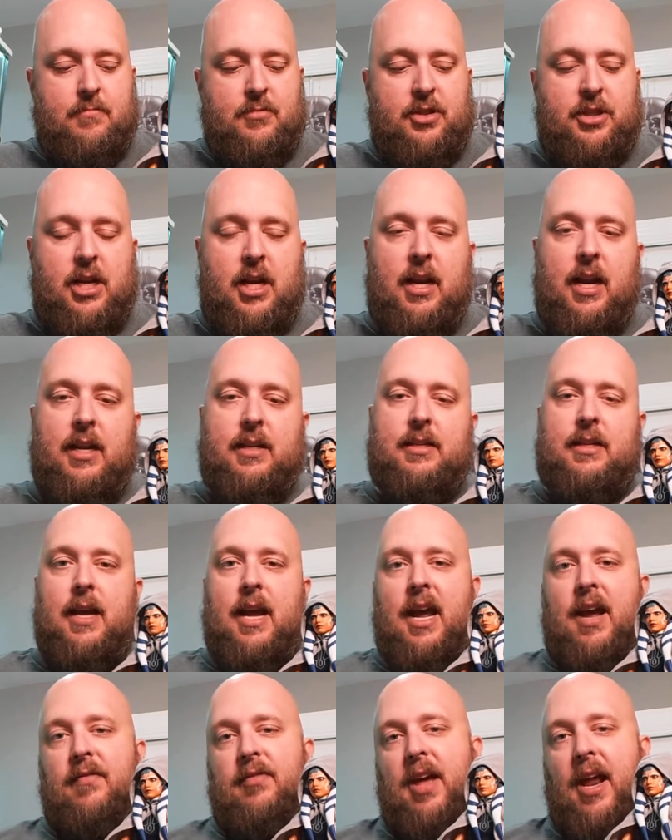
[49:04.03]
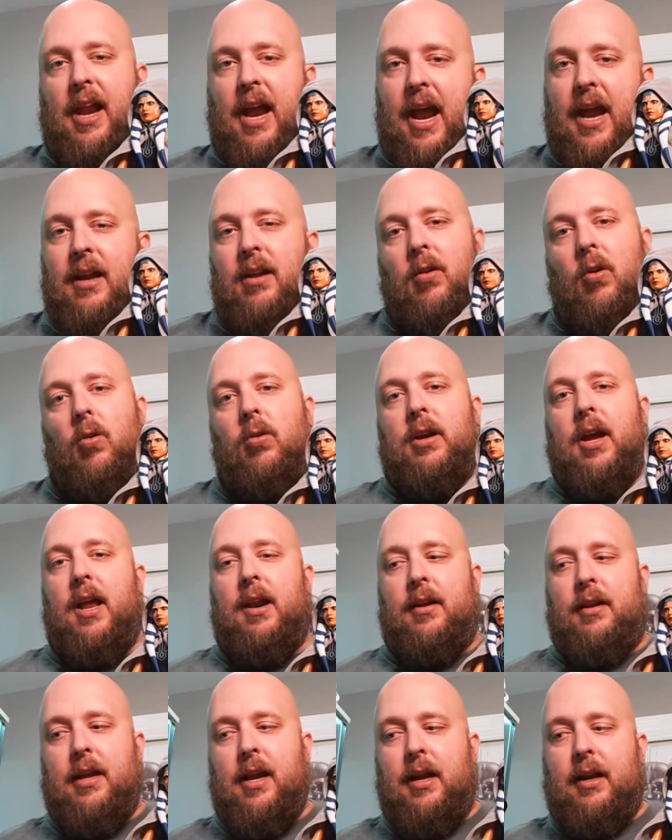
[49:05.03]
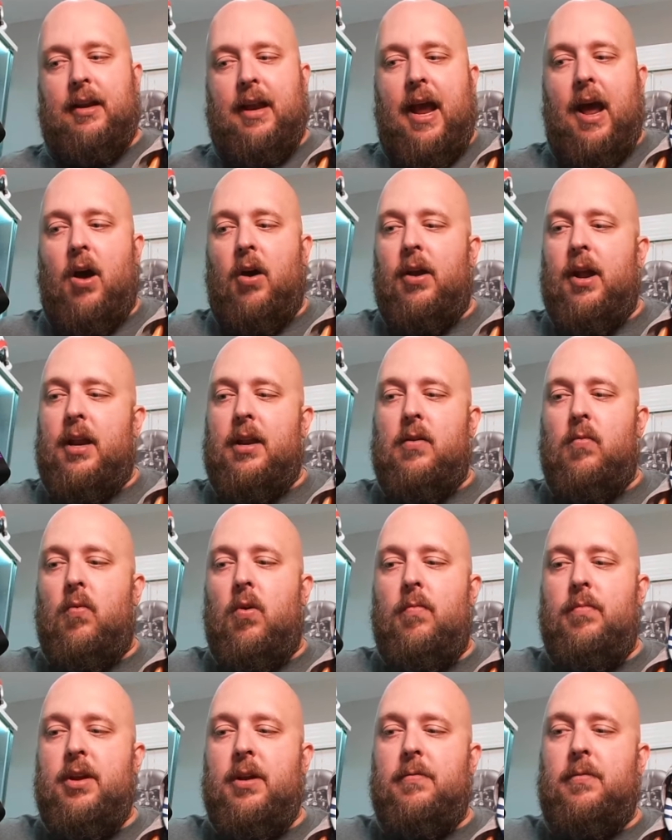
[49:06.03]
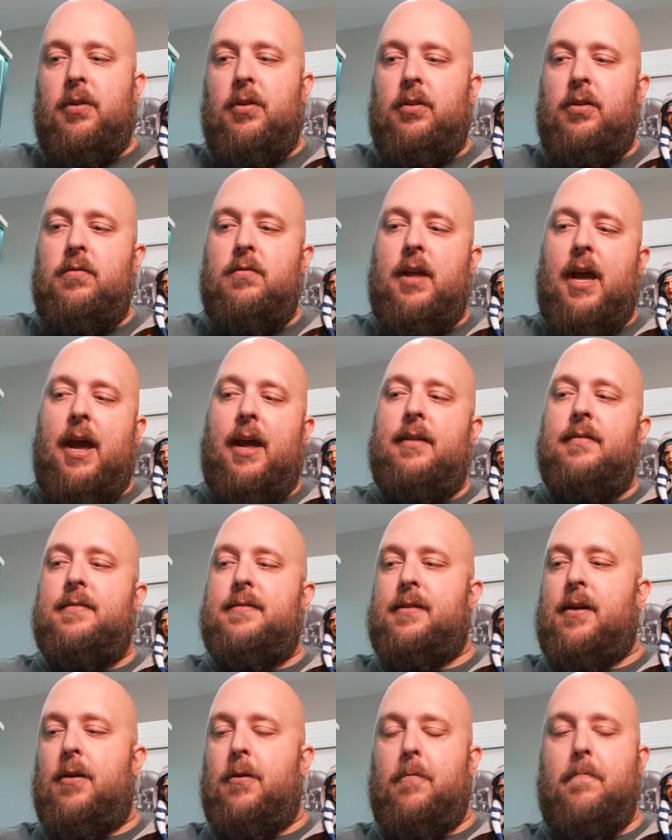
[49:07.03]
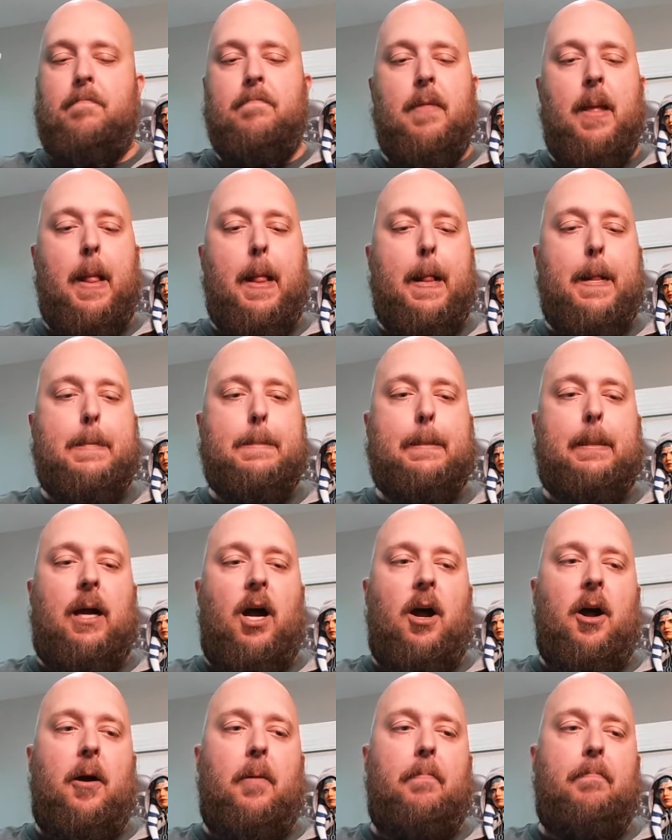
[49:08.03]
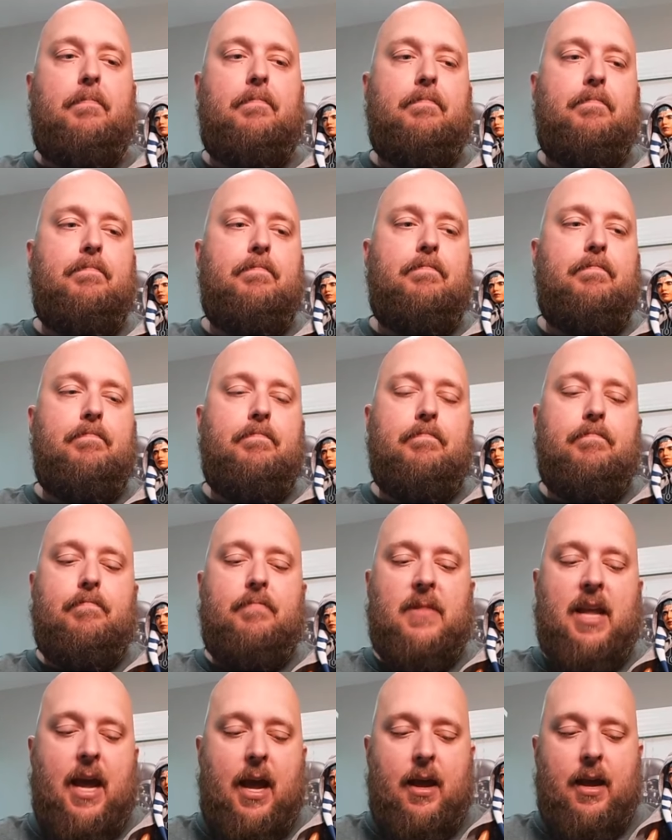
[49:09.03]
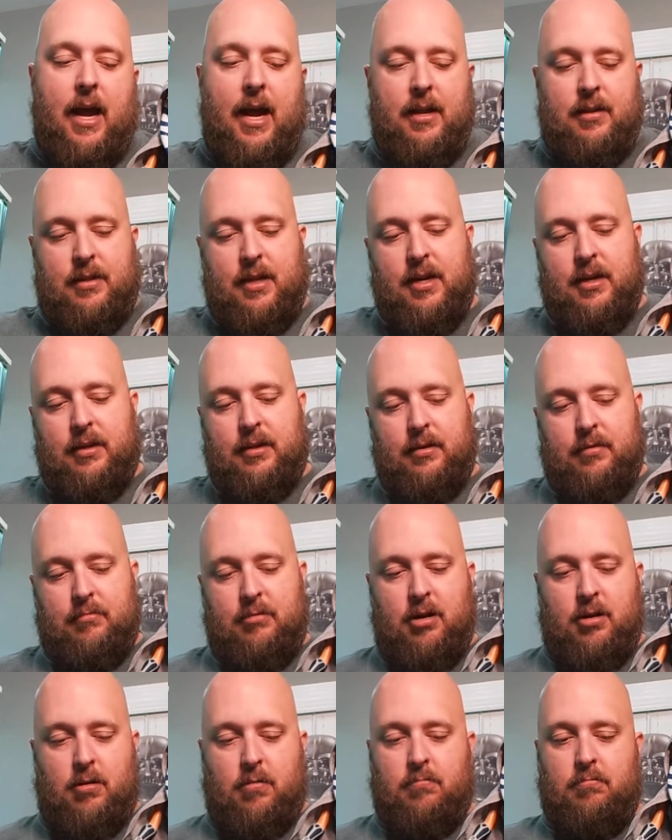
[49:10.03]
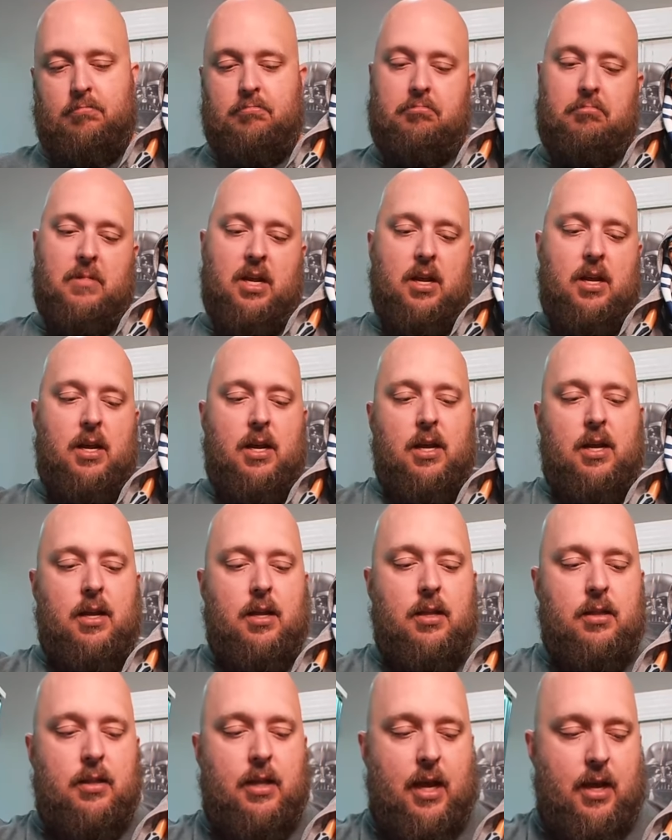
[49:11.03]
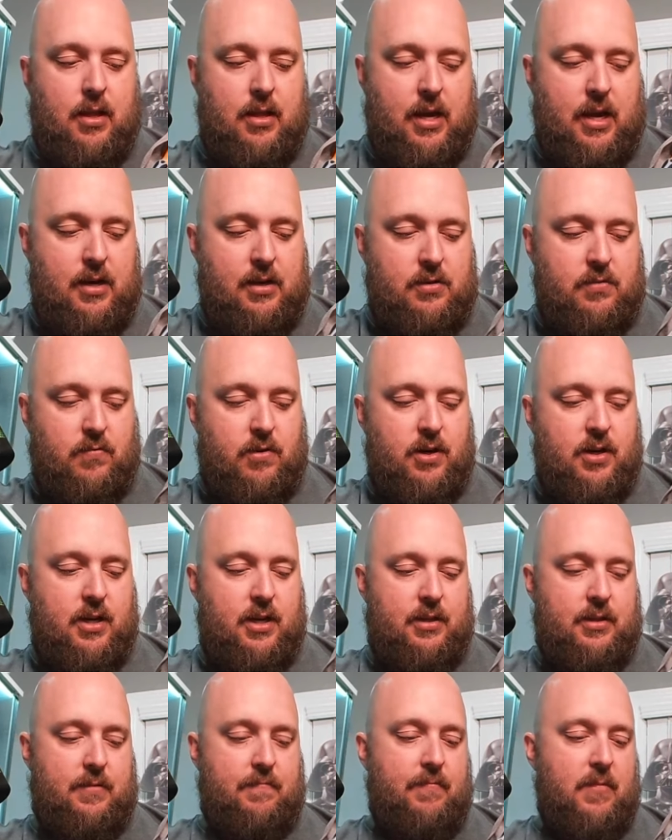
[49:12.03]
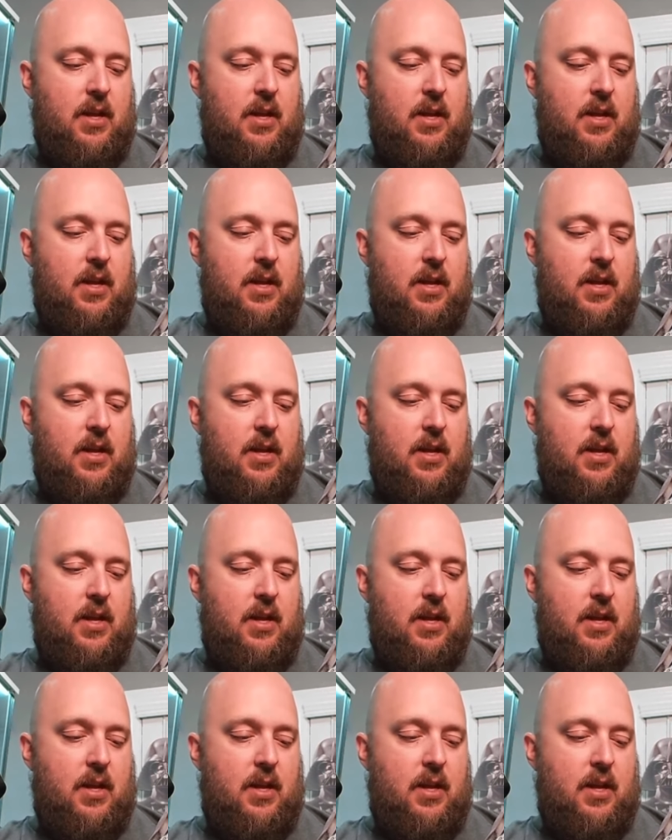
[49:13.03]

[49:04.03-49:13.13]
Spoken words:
she needs to have that ankle kind of kicked out, and you won't be able to do that. So, yeah, I think, you know, that is what it is.